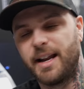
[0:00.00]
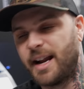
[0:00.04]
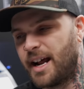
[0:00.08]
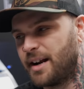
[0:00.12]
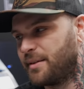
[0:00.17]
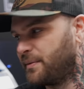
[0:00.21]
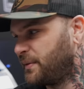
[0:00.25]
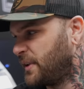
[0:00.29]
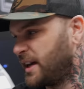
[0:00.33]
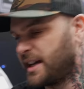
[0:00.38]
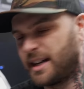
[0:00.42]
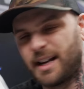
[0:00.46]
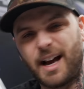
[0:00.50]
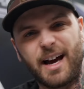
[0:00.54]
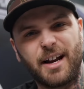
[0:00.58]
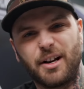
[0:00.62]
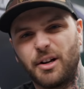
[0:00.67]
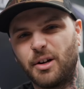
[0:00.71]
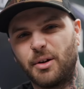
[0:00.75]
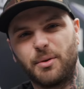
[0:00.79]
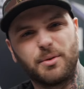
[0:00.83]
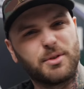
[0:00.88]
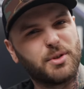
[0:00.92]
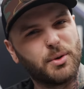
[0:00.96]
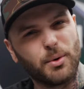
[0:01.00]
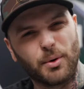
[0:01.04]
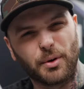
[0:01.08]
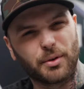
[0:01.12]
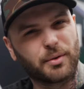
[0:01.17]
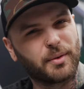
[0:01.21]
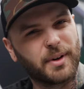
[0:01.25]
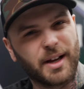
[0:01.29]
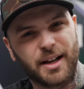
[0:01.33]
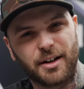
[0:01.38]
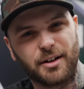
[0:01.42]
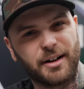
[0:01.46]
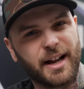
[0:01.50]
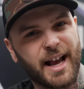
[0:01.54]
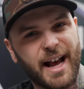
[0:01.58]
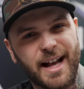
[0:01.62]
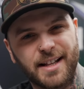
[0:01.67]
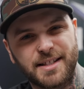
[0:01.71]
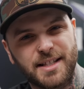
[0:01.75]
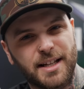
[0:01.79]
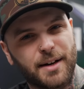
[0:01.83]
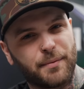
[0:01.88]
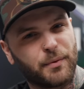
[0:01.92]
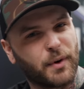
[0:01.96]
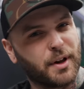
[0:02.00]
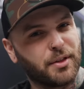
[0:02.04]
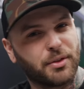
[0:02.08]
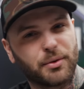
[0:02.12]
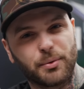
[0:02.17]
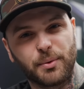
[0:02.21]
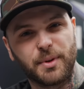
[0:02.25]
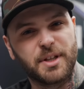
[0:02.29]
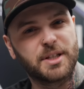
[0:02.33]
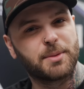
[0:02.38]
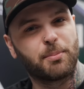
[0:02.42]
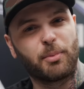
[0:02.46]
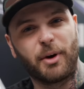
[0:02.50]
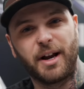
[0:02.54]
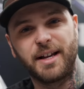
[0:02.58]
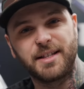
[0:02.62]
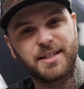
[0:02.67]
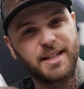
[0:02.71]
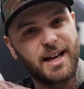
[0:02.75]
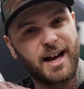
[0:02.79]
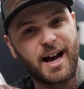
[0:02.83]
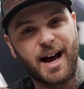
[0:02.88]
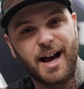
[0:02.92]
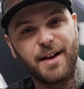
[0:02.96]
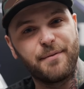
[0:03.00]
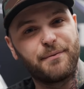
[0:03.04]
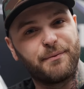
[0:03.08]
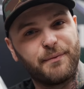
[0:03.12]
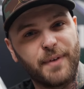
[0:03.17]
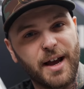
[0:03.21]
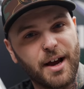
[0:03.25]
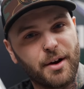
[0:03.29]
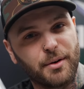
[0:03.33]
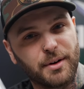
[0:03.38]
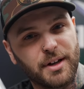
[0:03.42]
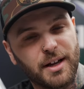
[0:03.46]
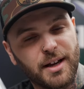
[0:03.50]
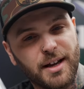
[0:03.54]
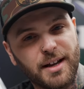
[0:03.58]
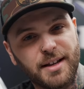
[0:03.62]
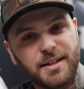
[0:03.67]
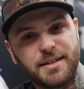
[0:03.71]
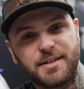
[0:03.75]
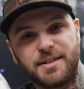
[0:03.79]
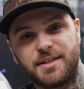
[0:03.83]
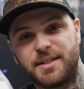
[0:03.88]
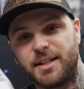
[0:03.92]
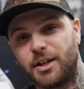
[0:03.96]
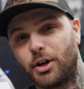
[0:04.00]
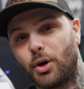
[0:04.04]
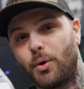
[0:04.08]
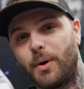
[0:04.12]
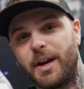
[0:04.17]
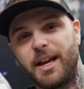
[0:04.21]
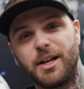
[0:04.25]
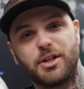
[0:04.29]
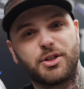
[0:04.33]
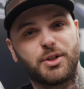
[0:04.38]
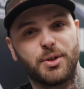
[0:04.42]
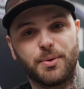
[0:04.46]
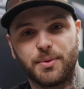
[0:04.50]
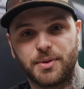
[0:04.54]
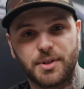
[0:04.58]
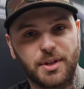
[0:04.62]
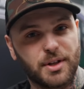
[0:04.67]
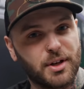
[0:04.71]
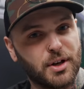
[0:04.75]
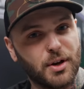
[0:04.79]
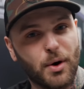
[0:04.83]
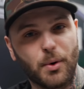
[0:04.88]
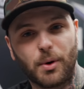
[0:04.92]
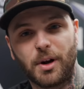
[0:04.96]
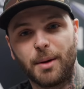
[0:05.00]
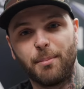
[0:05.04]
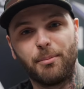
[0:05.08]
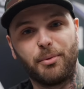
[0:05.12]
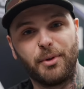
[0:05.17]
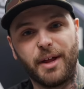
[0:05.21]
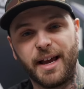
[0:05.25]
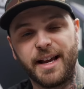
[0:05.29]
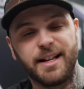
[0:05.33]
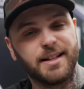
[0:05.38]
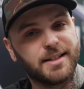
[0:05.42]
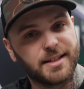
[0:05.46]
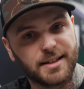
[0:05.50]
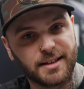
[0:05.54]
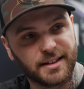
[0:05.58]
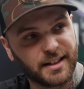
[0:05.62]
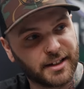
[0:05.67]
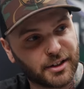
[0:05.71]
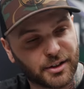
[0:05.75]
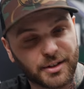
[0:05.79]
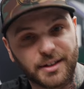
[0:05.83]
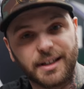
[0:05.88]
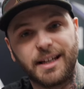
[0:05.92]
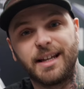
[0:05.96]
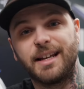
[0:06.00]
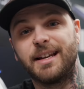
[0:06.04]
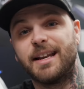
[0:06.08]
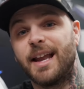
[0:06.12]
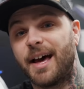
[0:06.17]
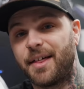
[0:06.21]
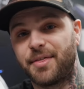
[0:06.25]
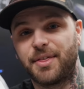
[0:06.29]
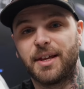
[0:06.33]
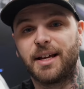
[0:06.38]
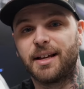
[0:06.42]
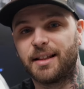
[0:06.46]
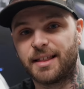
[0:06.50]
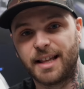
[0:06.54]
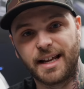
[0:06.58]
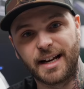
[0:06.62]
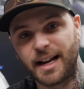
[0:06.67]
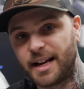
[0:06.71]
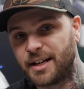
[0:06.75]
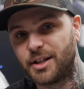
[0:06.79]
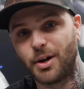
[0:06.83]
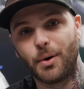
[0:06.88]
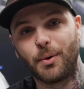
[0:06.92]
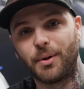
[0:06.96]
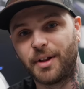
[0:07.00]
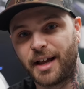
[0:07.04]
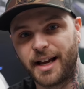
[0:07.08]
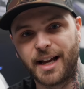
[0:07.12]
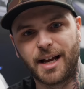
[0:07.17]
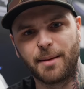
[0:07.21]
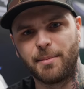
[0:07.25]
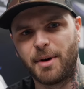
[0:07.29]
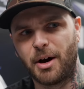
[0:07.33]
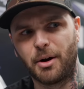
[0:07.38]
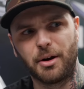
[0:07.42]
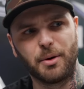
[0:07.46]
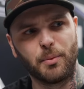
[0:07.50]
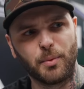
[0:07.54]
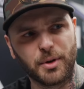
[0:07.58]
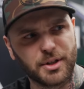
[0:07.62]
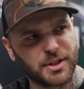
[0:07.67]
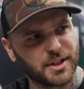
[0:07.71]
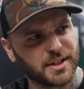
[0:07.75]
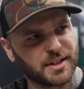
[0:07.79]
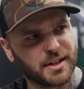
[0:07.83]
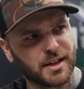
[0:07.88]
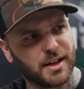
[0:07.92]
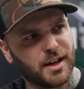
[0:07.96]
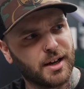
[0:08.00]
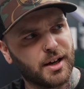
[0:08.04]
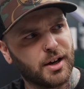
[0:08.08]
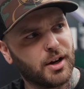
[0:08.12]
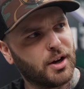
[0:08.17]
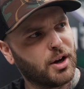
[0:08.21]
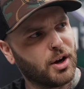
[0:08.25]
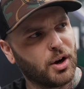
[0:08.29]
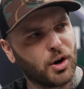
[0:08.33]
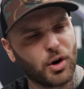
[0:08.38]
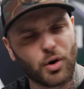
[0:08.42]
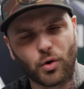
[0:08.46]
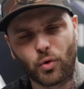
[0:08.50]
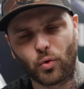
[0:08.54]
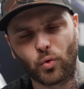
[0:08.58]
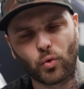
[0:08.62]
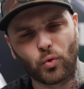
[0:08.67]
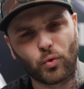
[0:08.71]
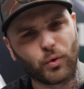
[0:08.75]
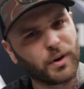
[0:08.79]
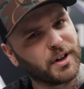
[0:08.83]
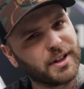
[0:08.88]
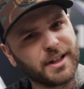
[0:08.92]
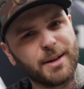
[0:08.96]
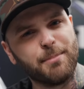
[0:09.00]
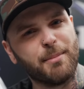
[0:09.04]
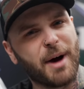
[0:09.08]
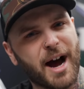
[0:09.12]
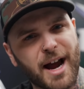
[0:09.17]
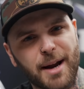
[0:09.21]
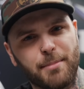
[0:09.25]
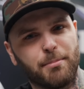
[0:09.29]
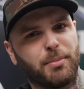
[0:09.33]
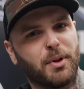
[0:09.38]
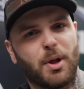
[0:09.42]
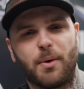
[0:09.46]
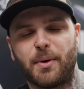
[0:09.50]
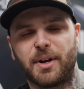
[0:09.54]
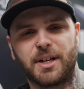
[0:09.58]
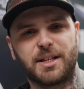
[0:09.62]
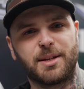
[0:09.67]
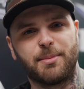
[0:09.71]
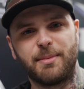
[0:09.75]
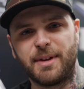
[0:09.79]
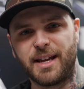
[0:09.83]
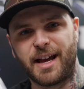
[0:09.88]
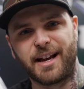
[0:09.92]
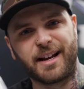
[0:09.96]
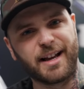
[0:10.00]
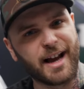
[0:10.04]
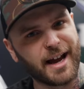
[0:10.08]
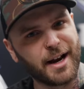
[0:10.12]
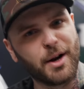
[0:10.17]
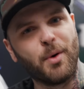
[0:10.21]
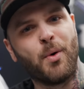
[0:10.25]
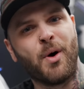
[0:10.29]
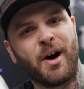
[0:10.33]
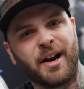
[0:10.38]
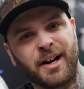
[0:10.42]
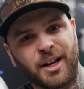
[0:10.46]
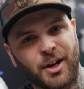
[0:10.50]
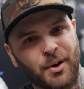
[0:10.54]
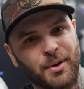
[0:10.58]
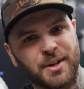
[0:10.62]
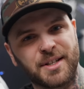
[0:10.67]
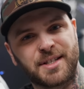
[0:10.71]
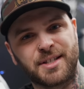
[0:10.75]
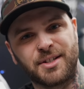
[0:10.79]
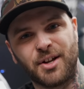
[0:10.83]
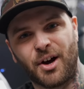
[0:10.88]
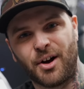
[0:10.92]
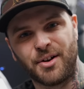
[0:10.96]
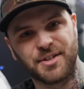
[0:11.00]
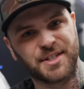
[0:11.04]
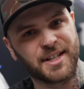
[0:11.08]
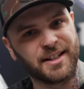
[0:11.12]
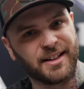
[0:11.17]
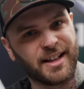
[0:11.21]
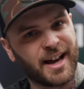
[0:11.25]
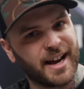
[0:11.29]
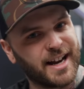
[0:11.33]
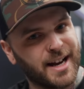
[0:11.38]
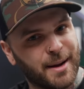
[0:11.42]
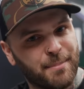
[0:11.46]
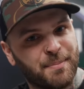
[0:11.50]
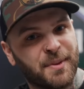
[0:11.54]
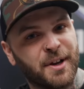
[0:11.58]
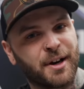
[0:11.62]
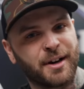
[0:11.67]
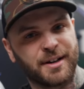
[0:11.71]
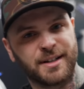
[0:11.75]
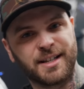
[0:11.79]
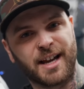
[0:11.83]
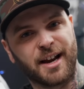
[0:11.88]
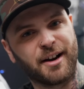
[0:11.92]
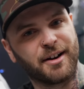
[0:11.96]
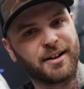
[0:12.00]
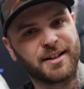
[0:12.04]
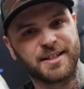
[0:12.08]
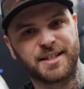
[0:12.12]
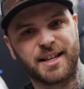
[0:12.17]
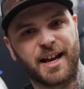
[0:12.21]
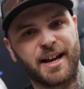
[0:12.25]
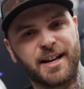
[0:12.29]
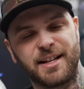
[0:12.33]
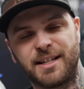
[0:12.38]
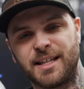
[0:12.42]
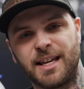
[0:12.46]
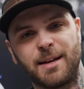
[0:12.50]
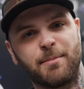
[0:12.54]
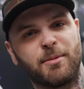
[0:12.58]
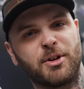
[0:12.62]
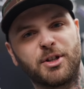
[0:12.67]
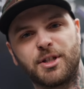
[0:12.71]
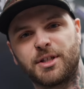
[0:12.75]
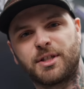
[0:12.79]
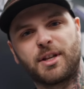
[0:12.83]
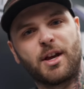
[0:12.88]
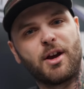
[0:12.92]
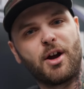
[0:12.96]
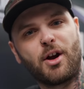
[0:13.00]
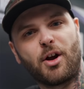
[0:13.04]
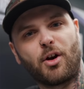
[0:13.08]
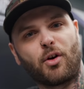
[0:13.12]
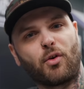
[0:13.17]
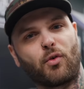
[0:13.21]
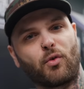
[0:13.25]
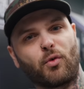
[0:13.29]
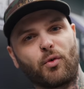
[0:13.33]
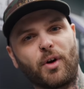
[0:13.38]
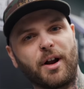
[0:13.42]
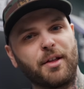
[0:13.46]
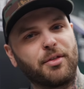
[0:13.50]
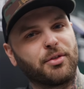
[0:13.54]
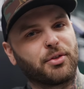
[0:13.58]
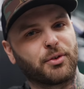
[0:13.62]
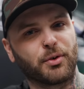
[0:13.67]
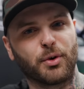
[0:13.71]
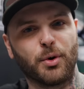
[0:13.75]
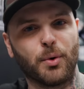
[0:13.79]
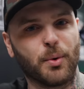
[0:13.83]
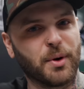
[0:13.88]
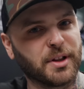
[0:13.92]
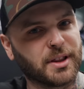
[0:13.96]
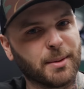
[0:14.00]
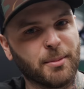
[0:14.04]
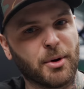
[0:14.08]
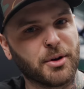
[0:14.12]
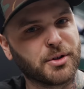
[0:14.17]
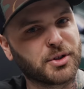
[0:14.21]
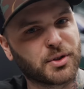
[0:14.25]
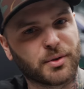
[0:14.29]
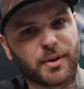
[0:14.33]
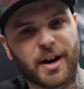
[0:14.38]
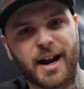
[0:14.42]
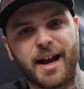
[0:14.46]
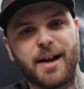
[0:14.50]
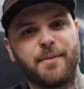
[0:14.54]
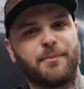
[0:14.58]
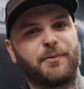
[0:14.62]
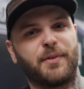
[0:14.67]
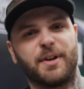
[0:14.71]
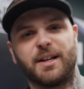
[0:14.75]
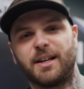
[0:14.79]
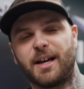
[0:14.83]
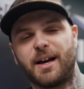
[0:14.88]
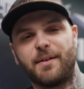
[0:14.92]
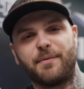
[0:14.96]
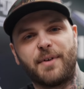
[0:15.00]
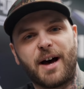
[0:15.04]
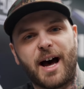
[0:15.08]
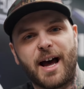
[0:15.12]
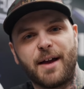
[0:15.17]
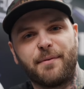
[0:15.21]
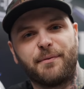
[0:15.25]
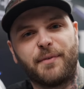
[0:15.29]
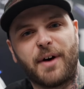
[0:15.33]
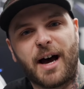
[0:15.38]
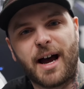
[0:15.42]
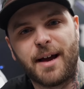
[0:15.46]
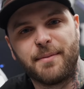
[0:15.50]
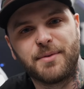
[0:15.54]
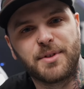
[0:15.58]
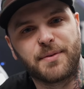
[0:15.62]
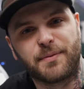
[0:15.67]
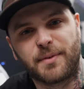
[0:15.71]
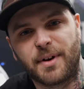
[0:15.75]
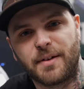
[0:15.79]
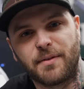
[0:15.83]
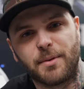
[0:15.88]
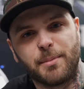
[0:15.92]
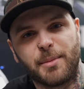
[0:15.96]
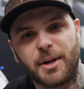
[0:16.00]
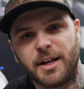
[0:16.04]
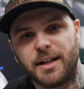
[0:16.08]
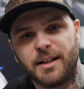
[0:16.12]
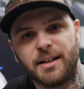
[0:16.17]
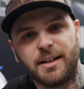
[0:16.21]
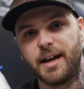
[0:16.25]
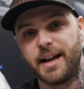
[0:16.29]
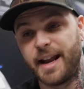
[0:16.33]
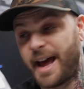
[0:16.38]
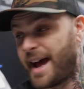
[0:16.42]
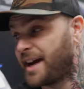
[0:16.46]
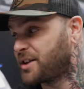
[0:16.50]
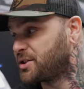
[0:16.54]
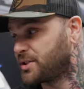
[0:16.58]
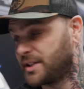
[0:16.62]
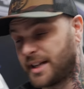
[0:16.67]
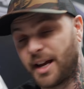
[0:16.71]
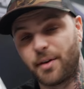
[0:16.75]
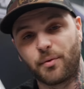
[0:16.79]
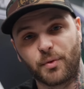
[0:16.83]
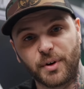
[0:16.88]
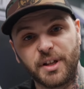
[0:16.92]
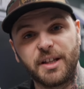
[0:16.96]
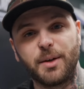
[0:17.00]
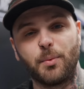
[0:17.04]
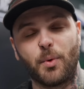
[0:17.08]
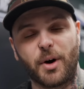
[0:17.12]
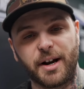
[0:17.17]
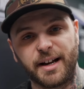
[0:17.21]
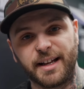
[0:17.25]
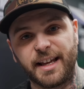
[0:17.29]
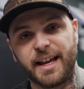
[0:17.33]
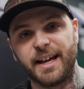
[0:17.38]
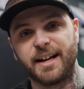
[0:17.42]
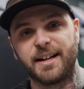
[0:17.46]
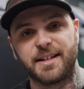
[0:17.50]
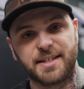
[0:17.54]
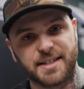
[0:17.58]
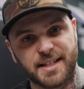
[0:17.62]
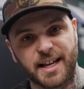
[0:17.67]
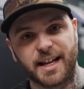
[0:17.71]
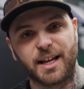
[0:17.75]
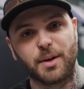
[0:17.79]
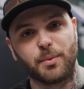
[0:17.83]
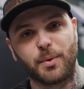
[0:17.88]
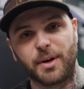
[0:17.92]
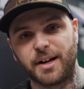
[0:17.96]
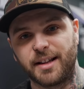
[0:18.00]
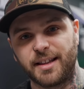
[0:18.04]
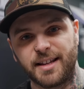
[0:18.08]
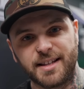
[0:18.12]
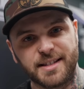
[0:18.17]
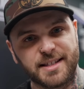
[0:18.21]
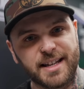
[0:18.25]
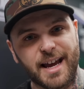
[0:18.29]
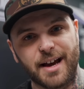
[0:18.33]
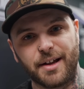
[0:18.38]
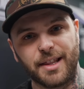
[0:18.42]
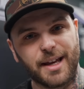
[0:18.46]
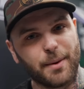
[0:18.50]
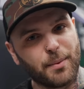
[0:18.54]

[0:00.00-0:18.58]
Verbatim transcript: And out of like, I don't know, two or 300 hats that I've run through this press, I've found zero issues, no complaints, literally nothing that I don't like about it, which is really mind-blowing to me. I kind of want to go to Stahls and line up their entire design team and just run through with the most triumphant of high fives for everybody. And actually, I really want to get a second one of these now.